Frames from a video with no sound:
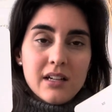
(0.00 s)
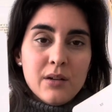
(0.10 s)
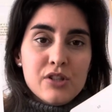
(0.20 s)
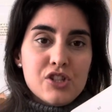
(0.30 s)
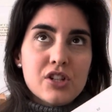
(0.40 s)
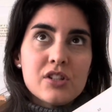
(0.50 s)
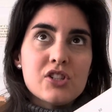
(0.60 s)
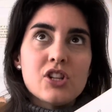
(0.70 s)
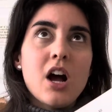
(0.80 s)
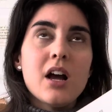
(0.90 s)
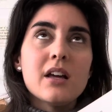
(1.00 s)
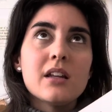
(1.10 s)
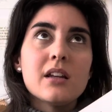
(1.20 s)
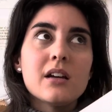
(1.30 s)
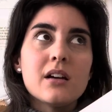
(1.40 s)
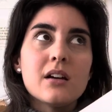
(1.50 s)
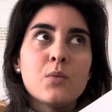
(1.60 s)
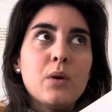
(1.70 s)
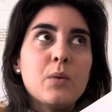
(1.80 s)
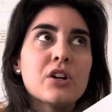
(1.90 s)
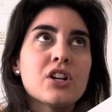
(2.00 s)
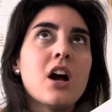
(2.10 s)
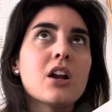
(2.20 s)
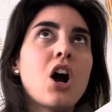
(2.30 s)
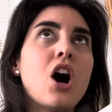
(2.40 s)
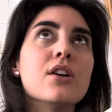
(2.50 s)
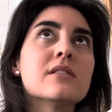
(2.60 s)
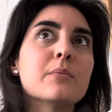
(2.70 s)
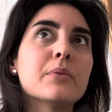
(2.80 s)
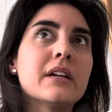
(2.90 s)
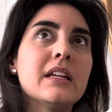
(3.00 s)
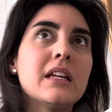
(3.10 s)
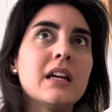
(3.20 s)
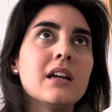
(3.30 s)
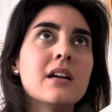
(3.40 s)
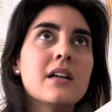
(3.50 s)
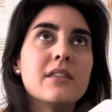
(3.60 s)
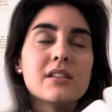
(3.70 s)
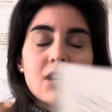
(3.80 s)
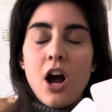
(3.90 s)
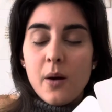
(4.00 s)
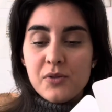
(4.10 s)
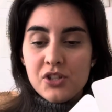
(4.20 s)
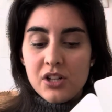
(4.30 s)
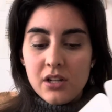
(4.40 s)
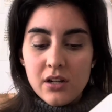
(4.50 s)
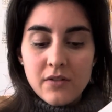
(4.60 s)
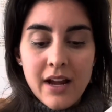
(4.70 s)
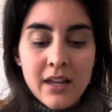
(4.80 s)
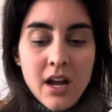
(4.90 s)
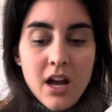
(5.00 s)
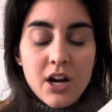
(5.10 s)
It was just not, we were not contemplating this option, right?